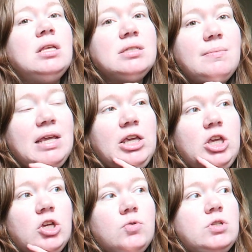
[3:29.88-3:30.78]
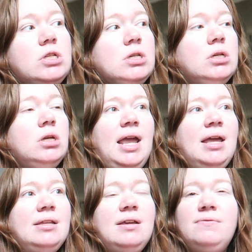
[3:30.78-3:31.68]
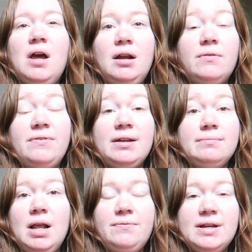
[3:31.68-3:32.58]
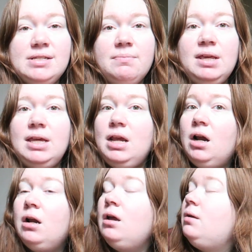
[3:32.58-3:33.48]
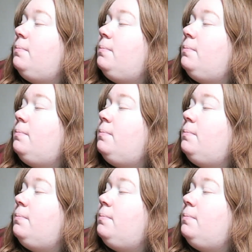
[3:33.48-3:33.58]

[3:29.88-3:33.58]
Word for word: something cute. And if not, I'll find, I'll find something here,